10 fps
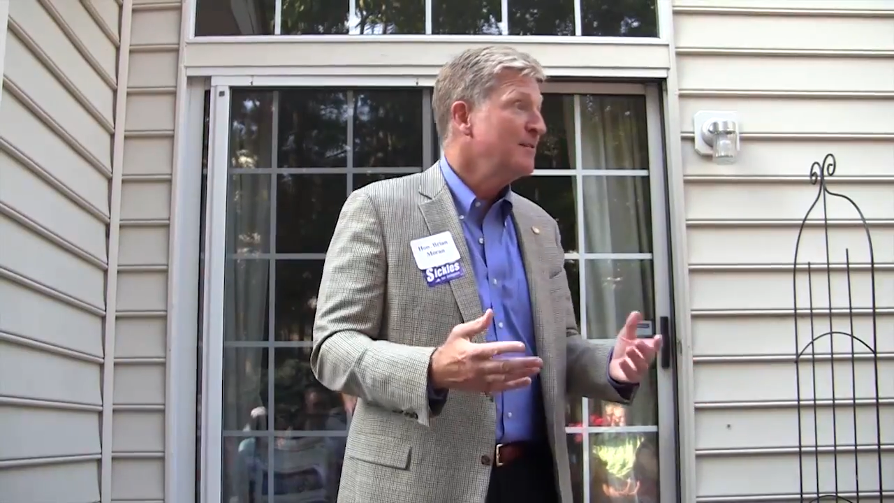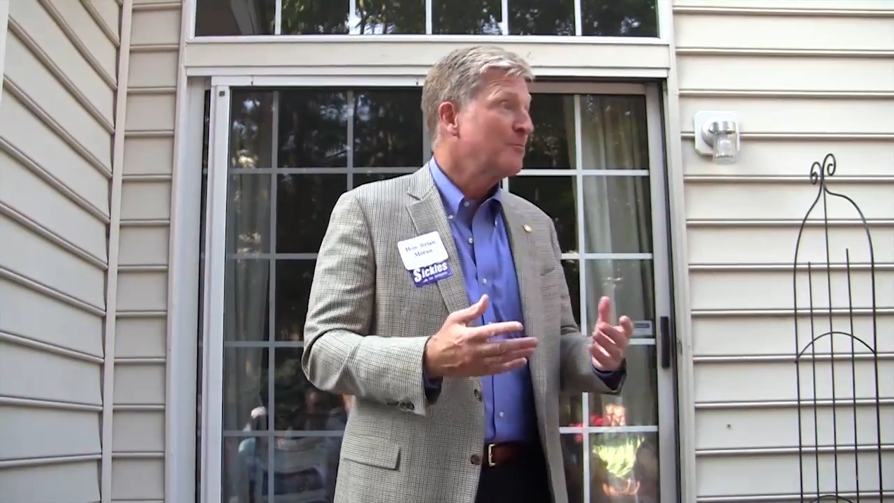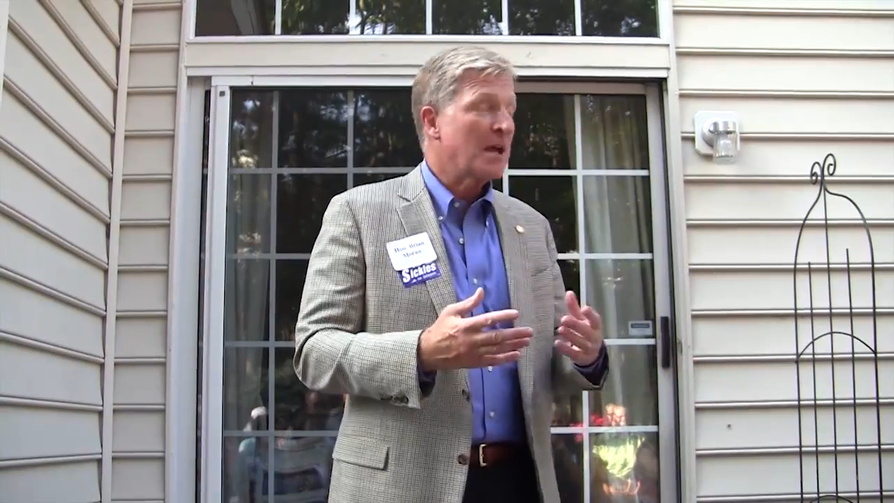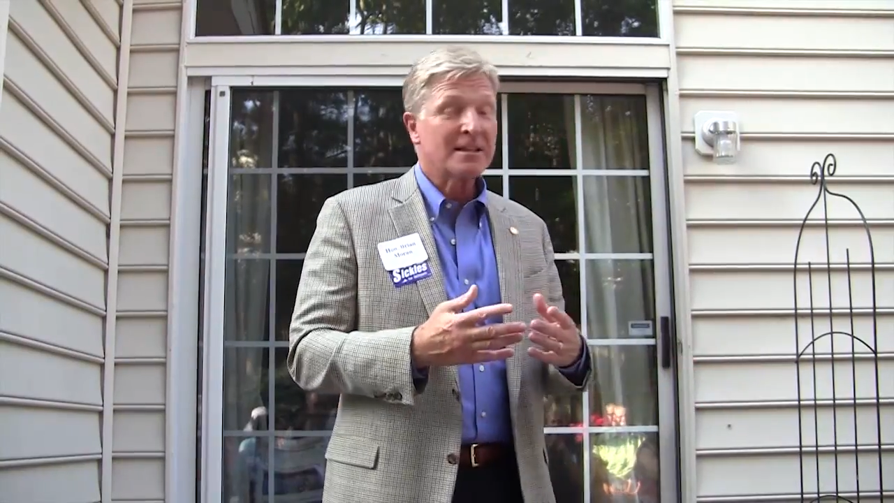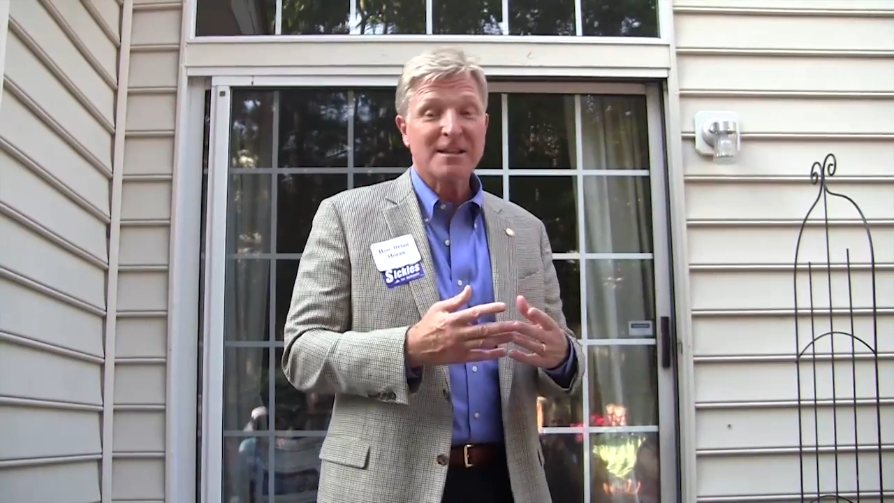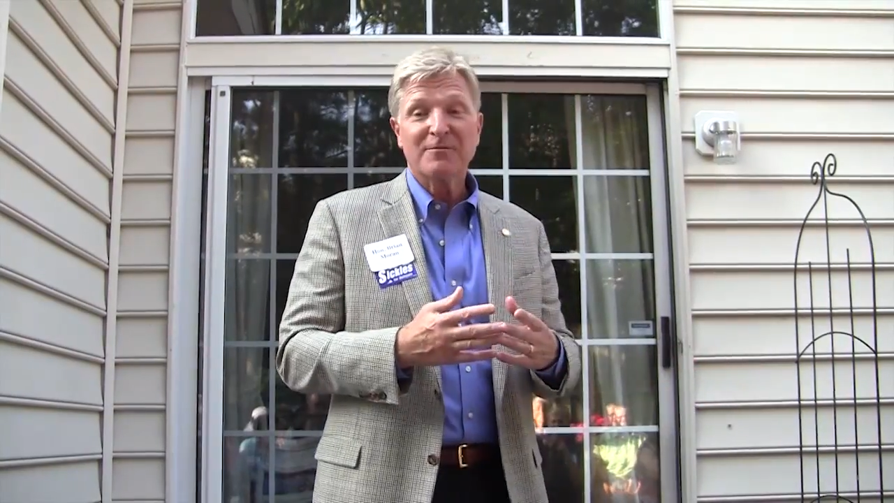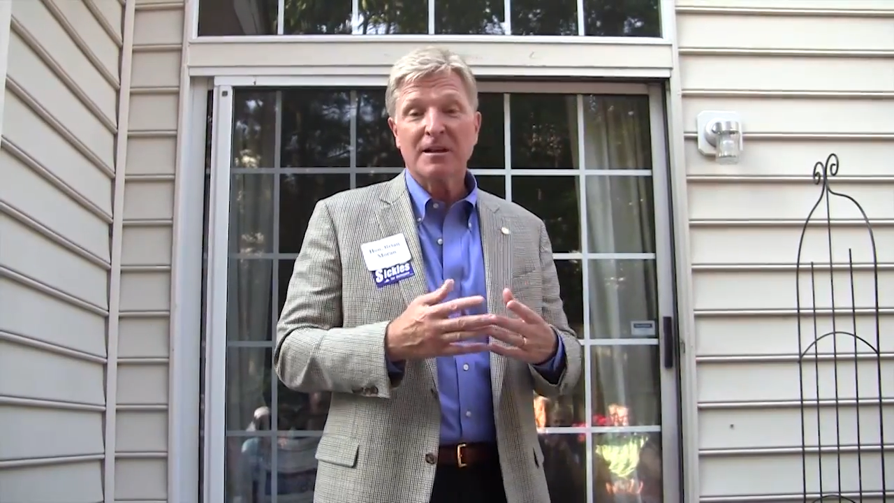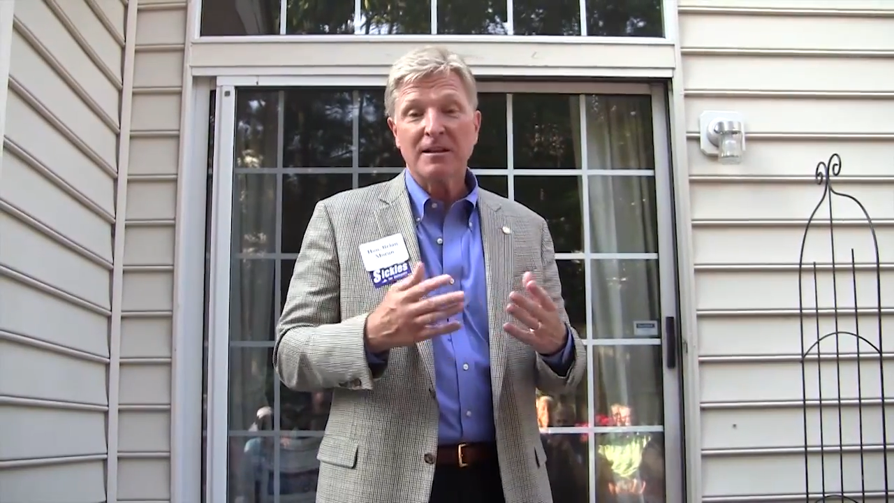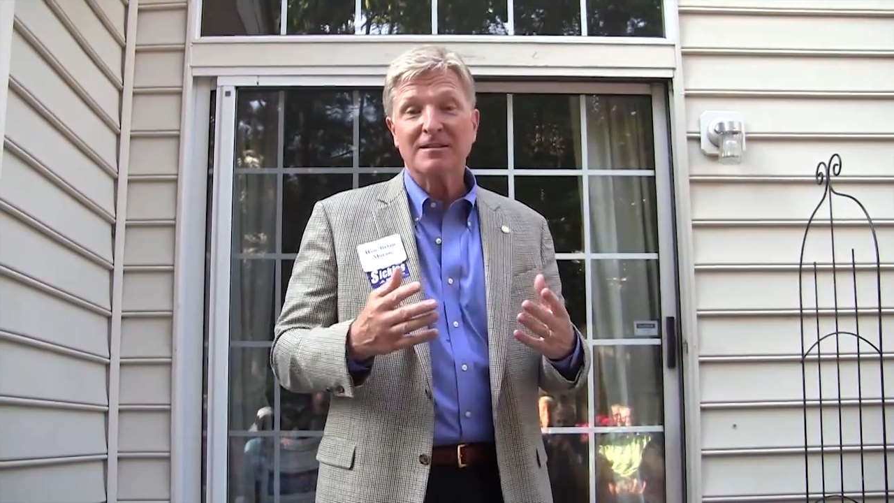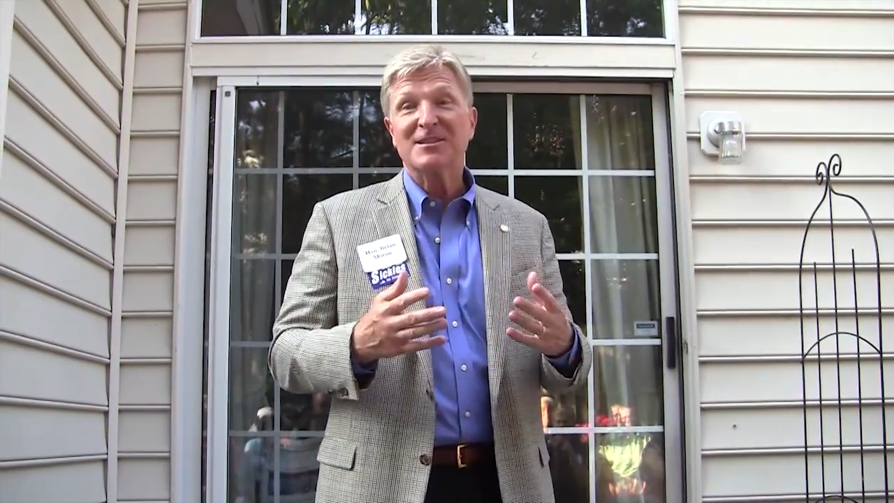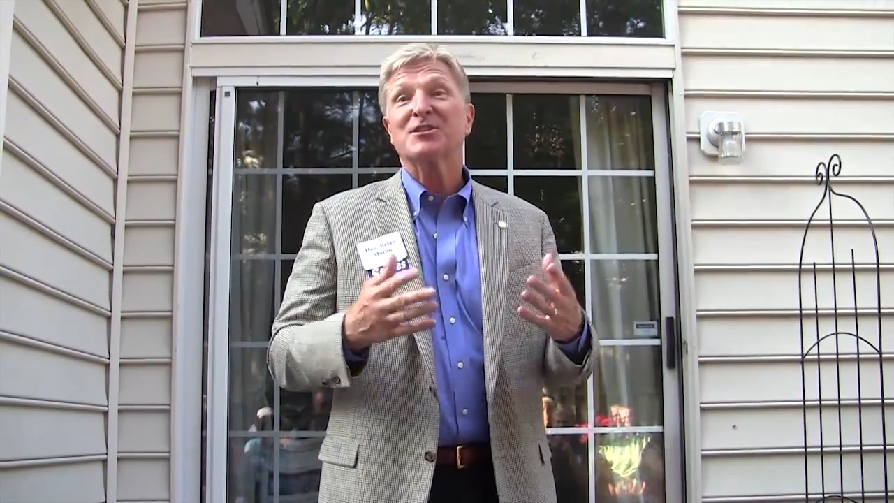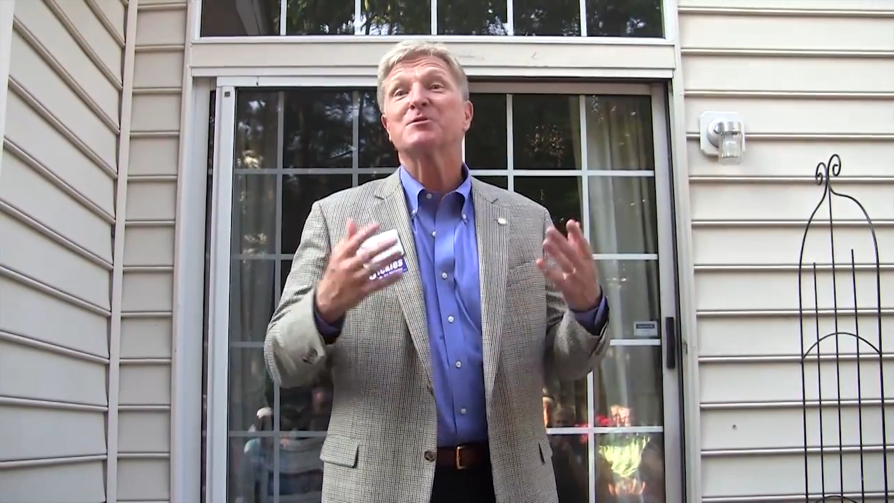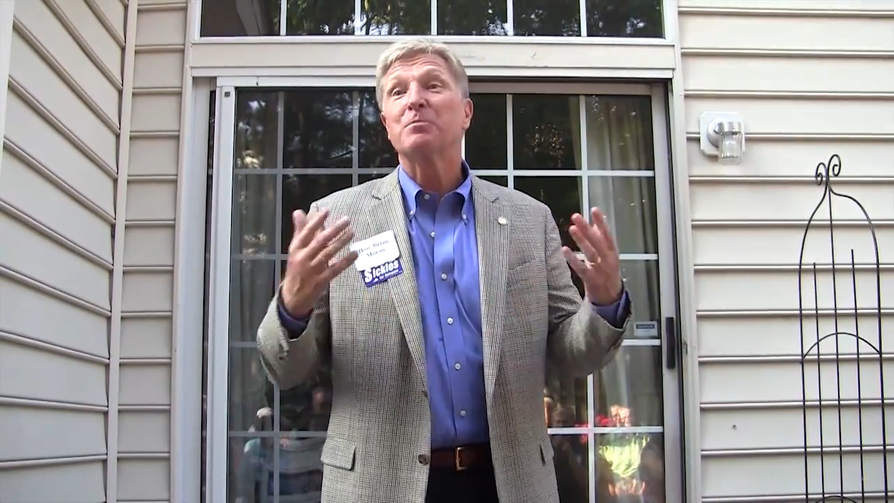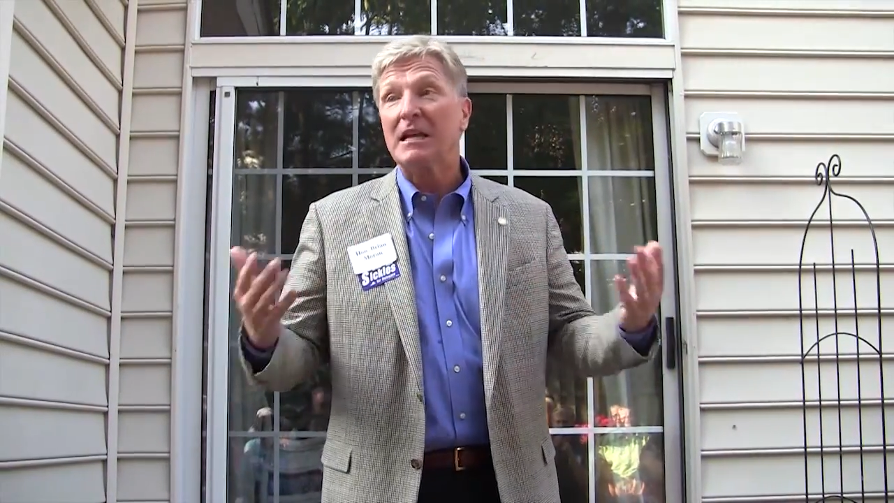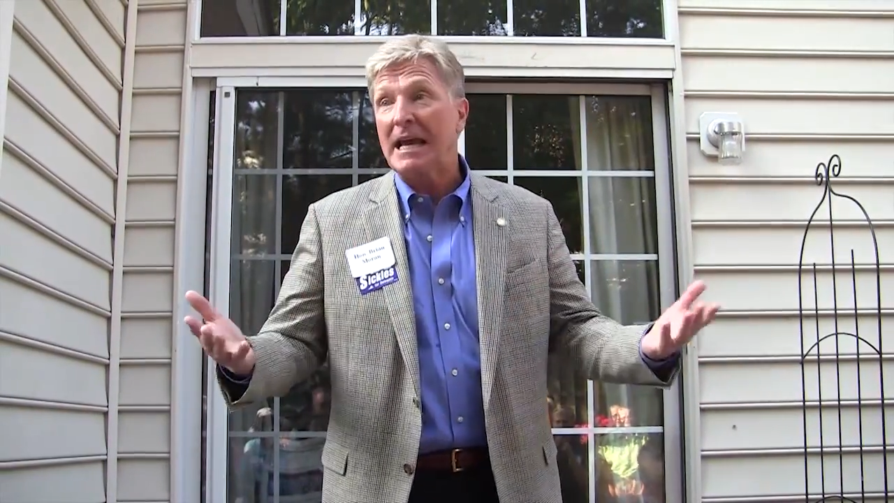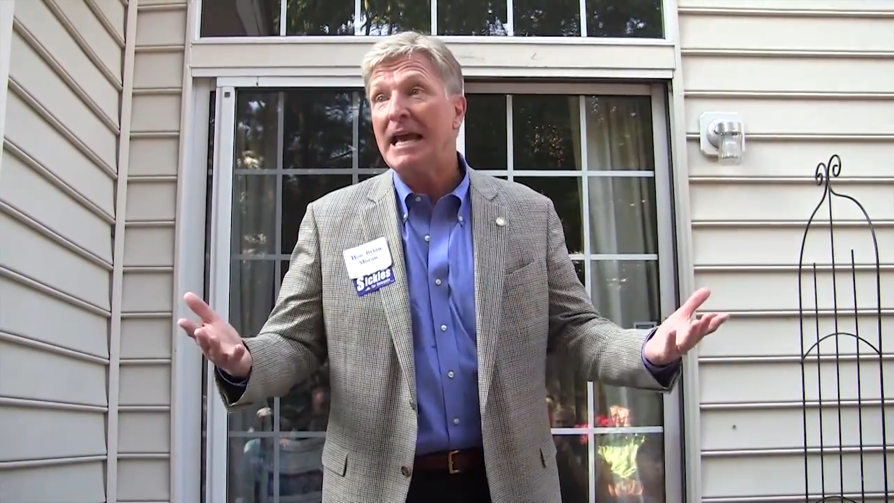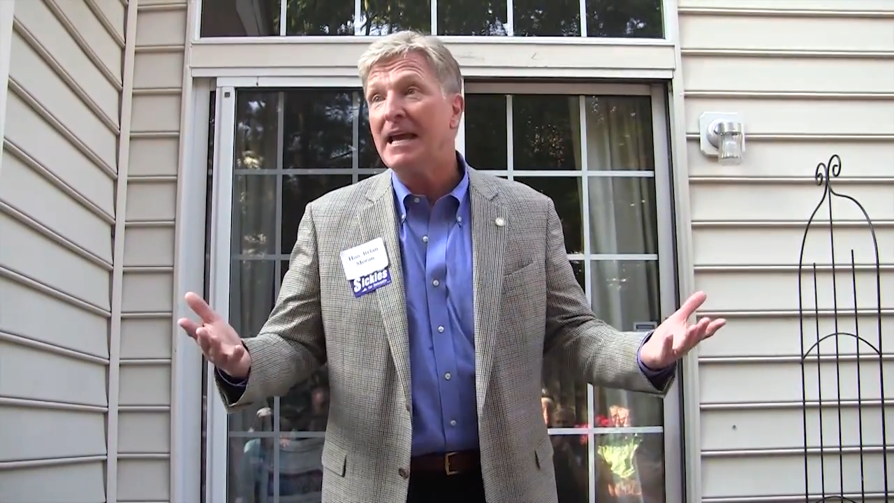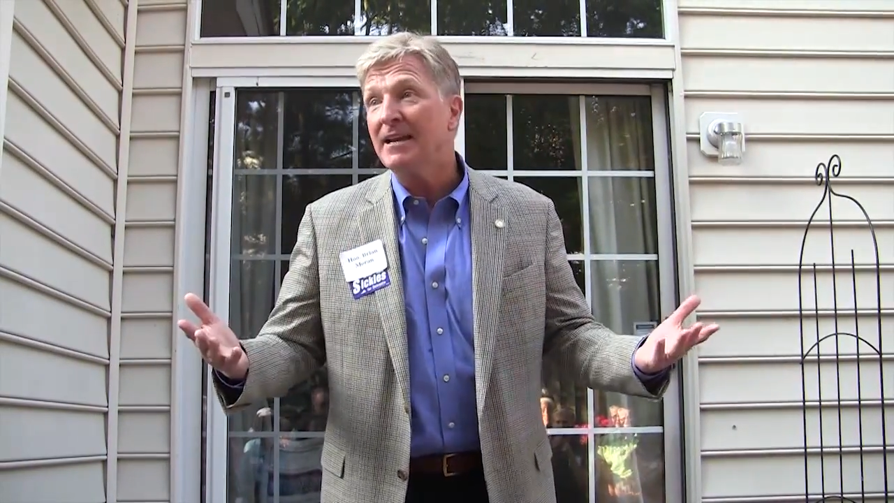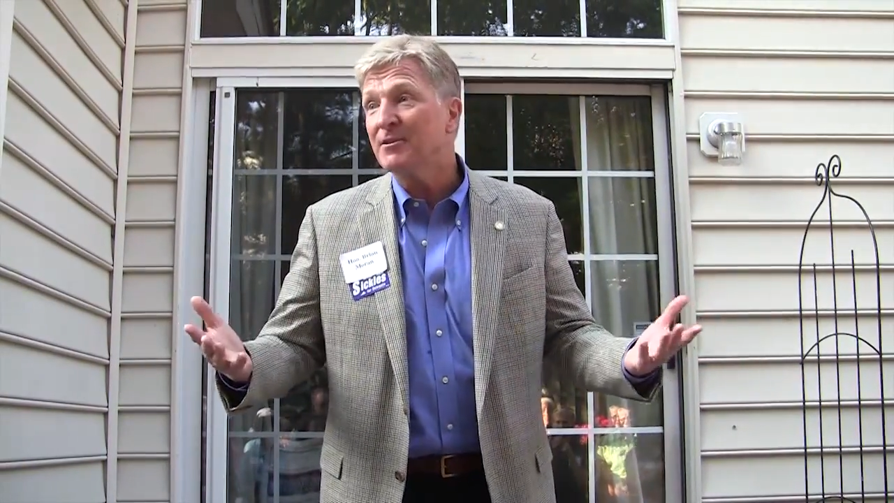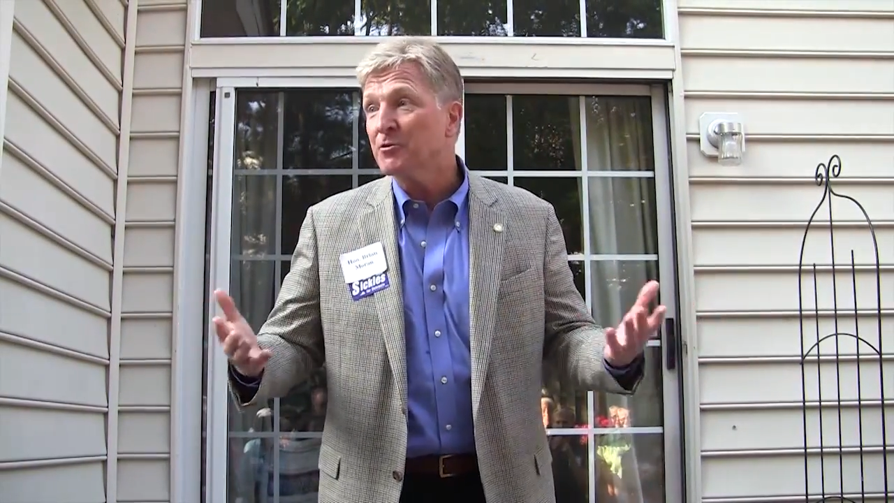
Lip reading: that they've displayed